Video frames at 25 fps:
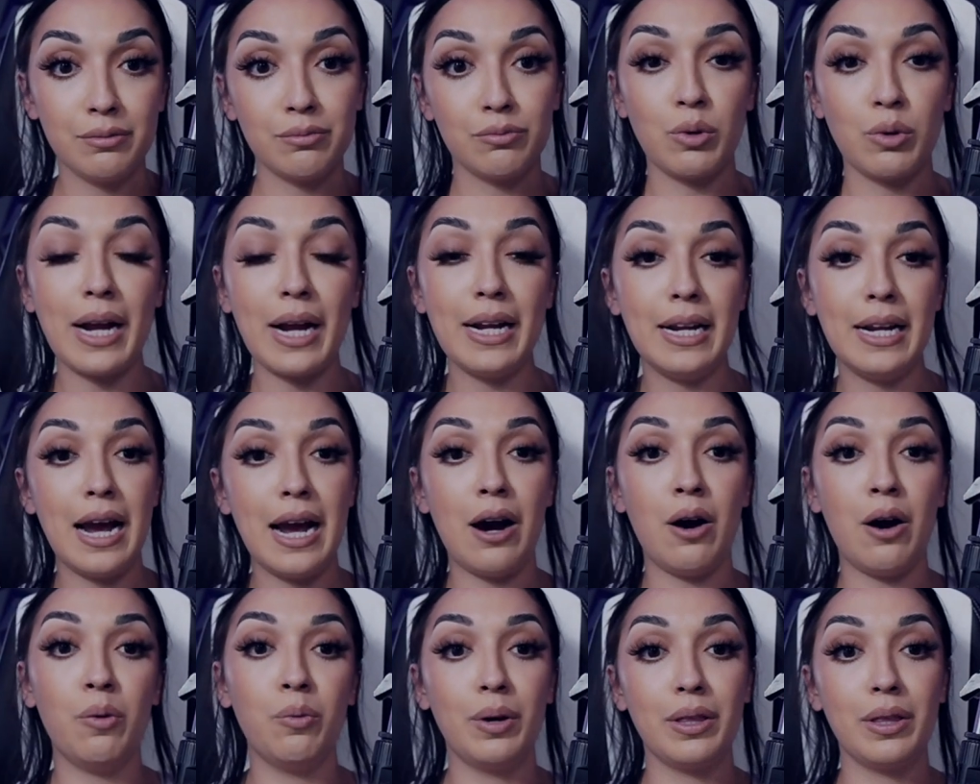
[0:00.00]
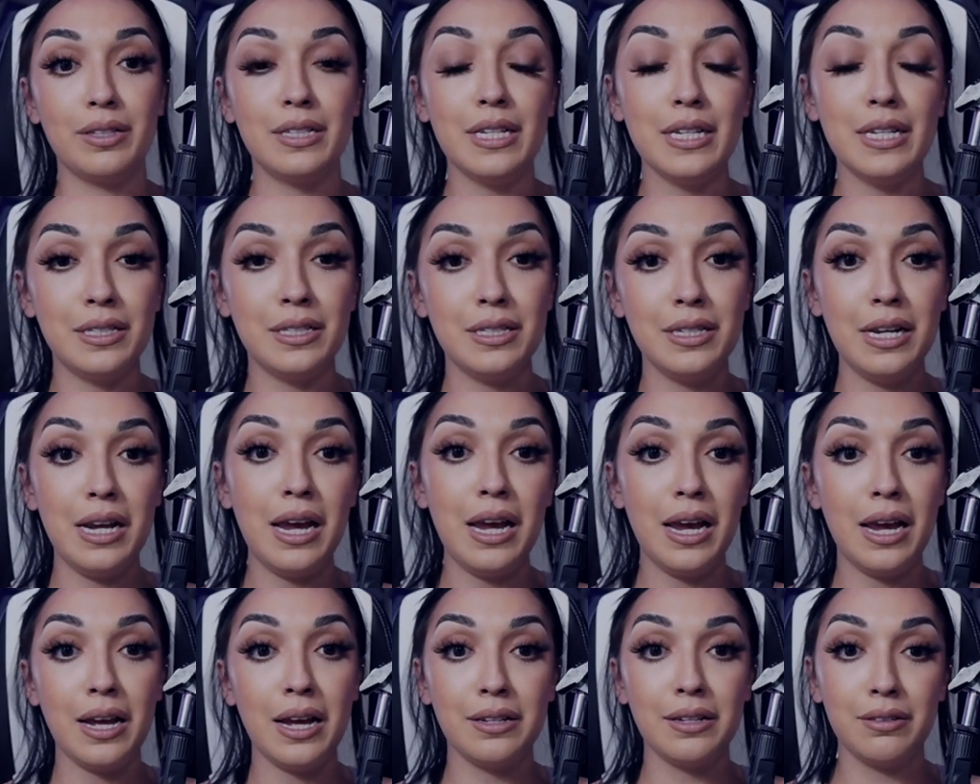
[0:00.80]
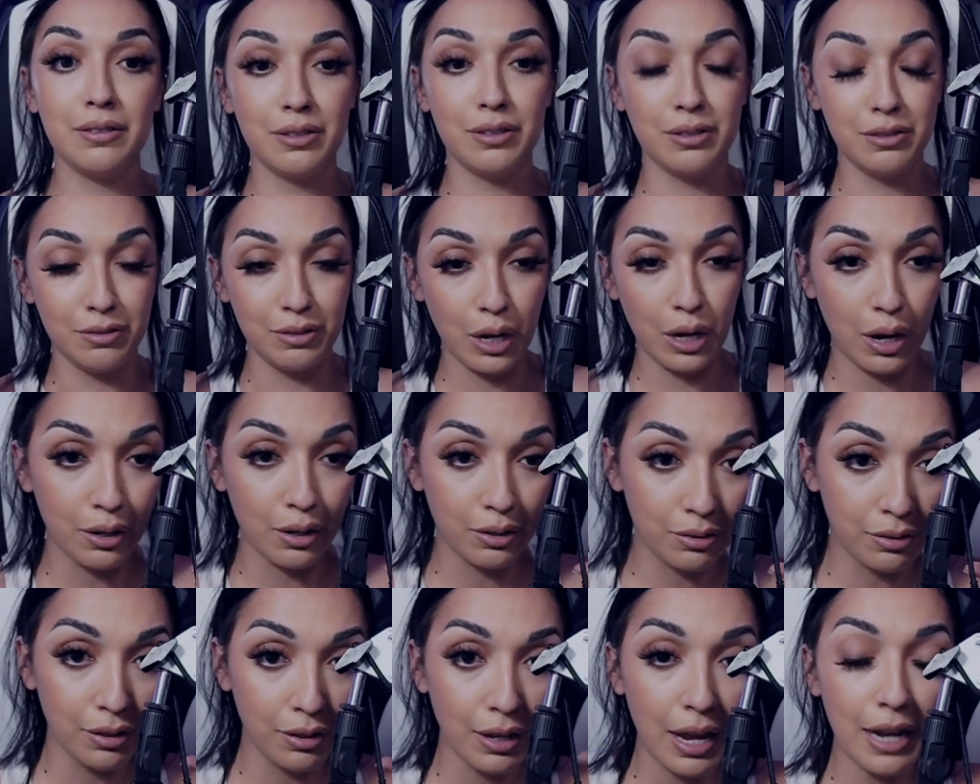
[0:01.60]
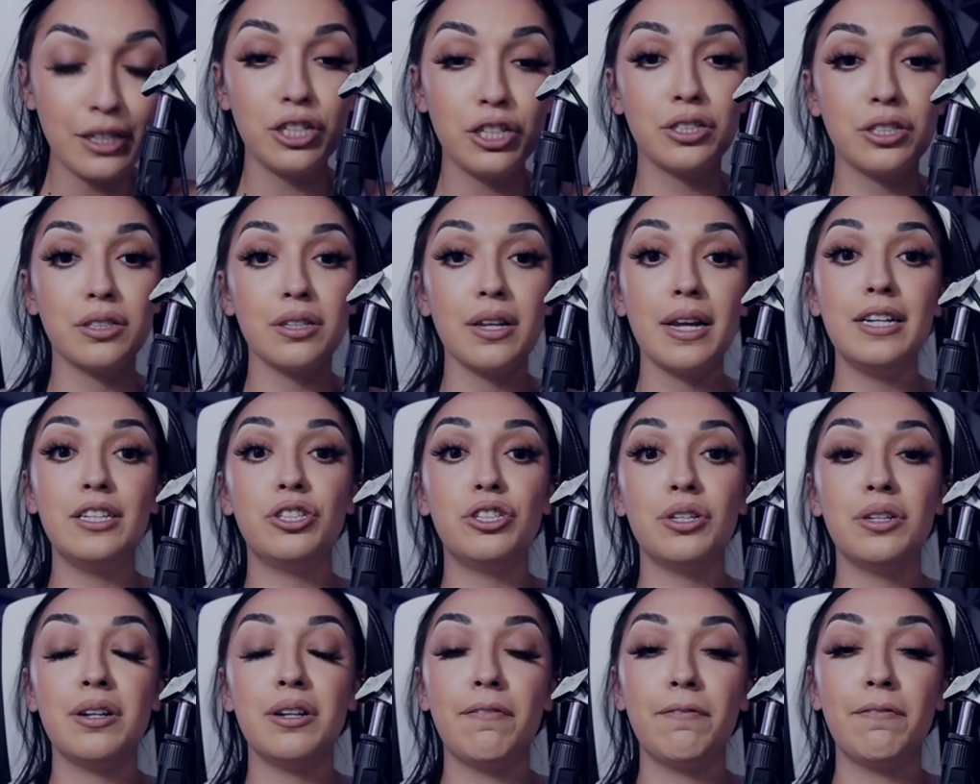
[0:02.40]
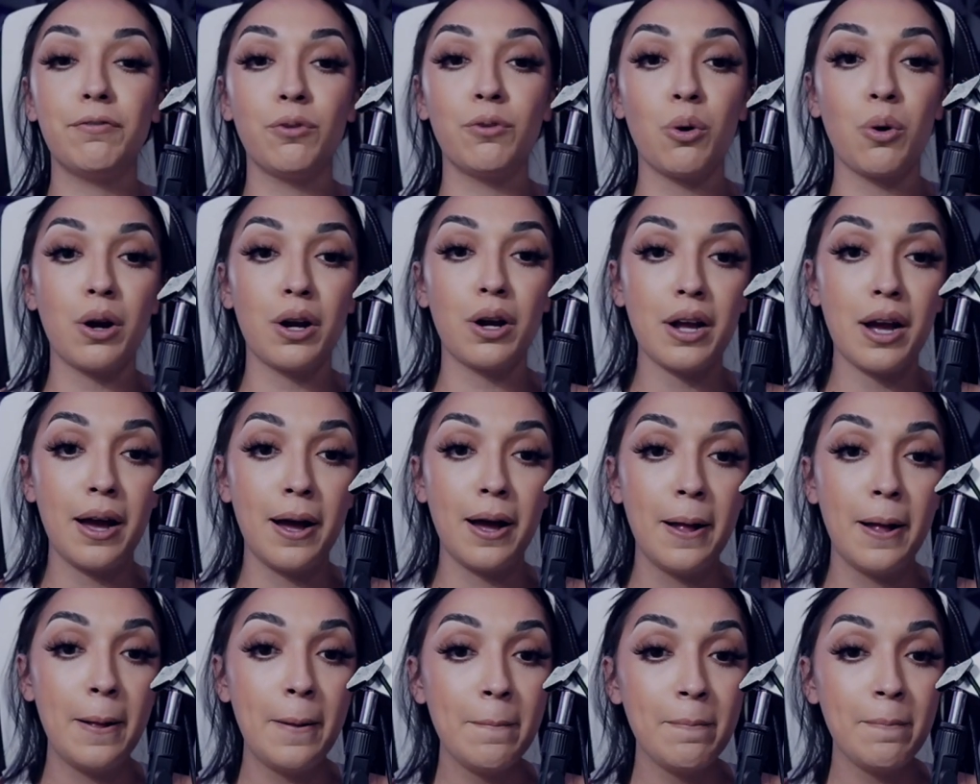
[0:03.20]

right now with Disney and the legislation in Florida.